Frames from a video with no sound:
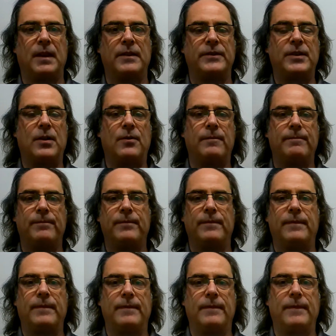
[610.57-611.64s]
So,
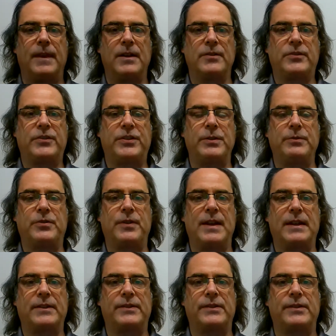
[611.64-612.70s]
there's 2
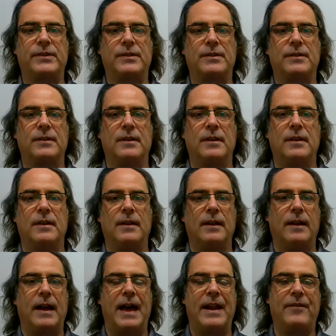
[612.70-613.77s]
tricks
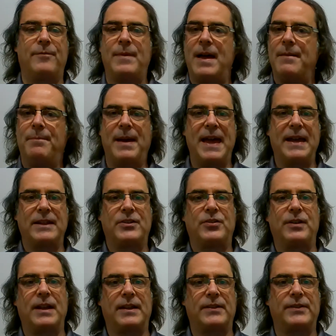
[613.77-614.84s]
out of my bag of
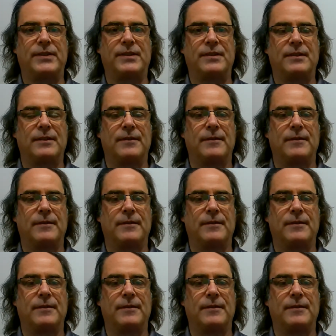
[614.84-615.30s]
tricks.